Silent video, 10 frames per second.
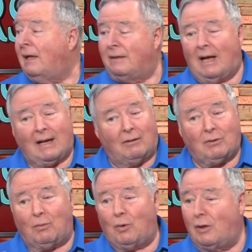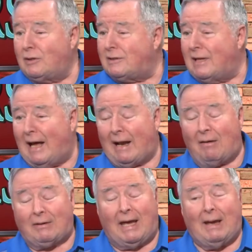not out in the woods, not
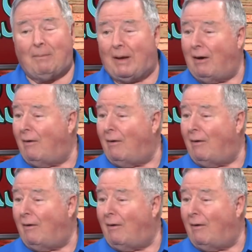out camping or